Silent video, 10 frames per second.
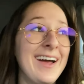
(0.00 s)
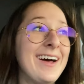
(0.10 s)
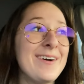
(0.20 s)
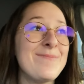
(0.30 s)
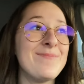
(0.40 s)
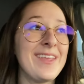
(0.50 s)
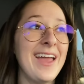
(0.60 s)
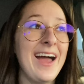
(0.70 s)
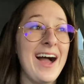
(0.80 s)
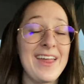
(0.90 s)
um,
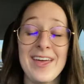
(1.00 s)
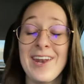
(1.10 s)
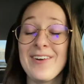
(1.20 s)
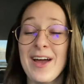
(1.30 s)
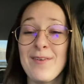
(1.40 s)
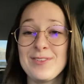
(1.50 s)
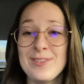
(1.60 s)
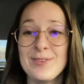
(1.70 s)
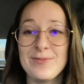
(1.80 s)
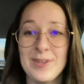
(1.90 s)
I thought I would have
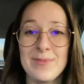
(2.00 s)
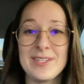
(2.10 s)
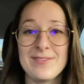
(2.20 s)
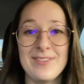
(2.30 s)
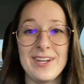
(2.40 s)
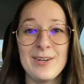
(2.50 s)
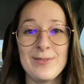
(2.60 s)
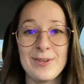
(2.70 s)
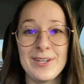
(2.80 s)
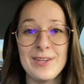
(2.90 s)
to film this video
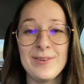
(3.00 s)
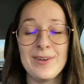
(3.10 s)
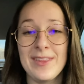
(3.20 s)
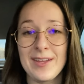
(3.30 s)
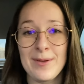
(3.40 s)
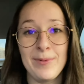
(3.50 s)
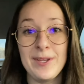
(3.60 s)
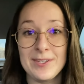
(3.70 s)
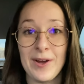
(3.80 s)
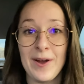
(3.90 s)
for you in the
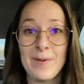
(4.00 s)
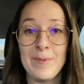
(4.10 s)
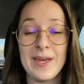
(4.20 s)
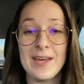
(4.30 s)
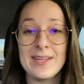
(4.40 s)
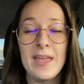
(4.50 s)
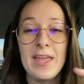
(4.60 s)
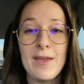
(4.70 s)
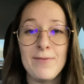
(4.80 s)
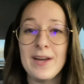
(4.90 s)
complete dark because
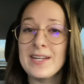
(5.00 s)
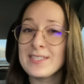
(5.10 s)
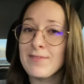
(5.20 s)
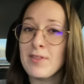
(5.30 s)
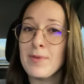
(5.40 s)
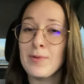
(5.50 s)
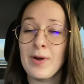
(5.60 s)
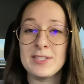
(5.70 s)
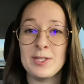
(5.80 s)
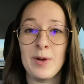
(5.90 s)
if you guys live in the
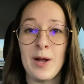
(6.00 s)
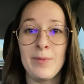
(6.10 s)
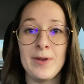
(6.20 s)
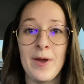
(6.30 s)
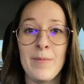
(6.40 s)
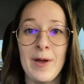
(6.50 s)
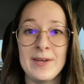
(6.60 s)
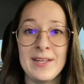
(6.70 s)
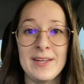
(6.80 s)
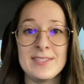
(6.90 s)
Midwest, you probably know about
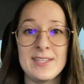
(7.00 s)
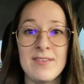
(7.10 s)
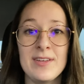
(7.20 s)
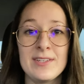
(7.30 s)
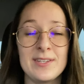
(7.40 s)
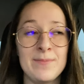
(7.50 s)
daylight savings.